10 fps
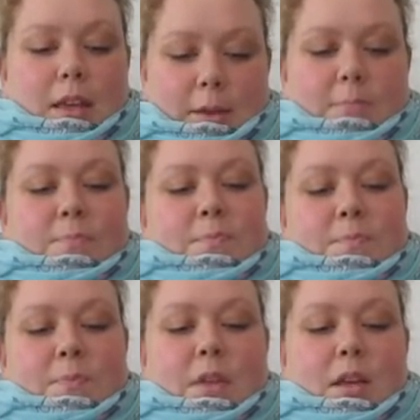Yeah.
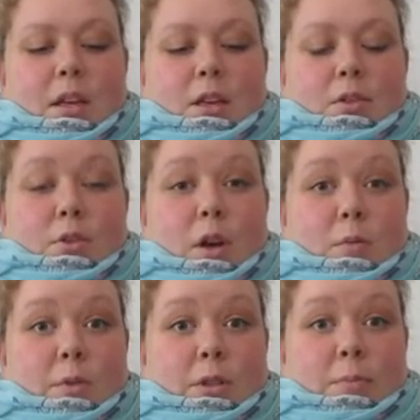So I
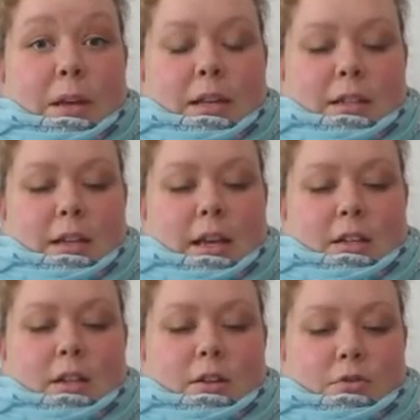would spend
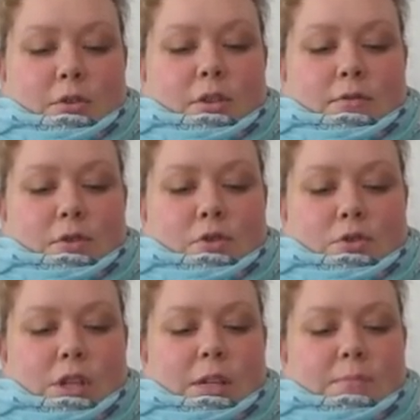800 for
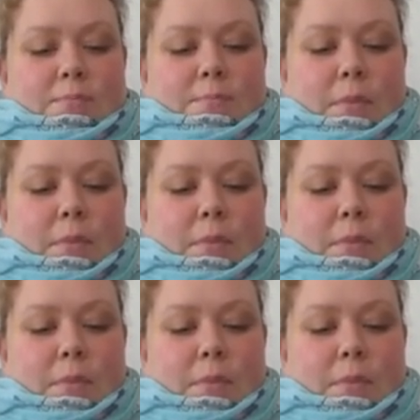sushi.